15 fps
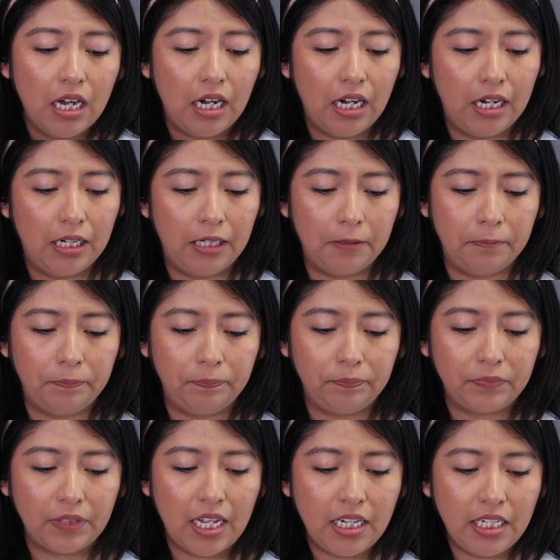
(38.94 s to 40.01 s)

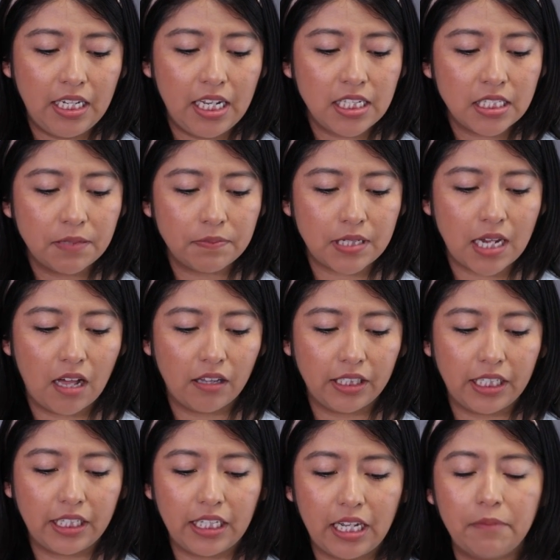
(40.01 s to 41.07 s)
And he ends up
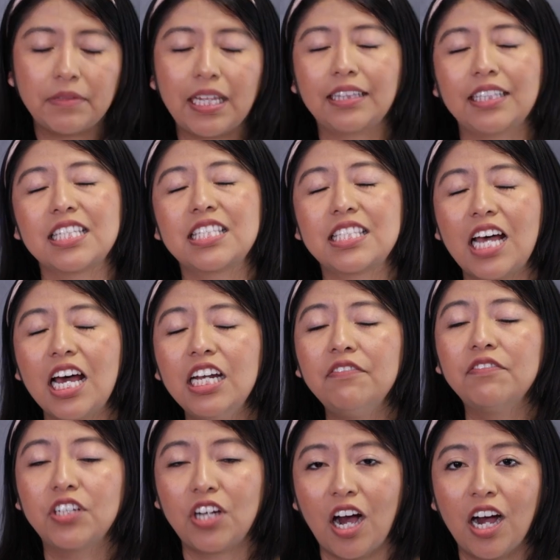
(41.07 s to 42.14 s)
telling them that the Son
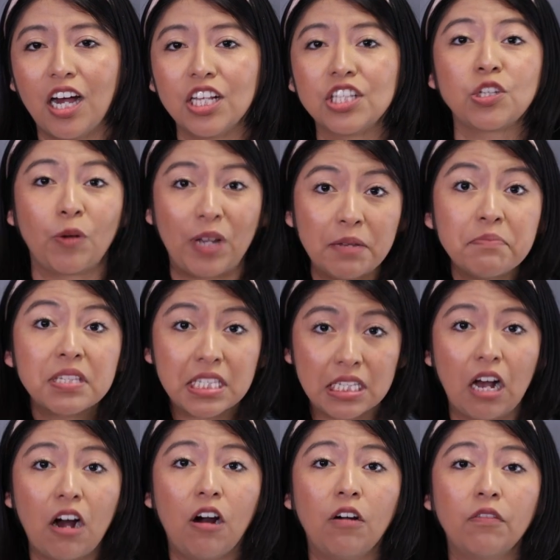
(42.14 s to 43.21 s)
of God, so
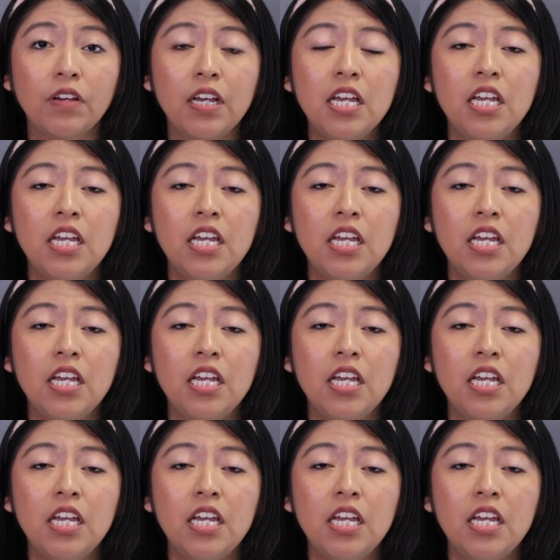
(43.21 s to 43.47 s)
himself,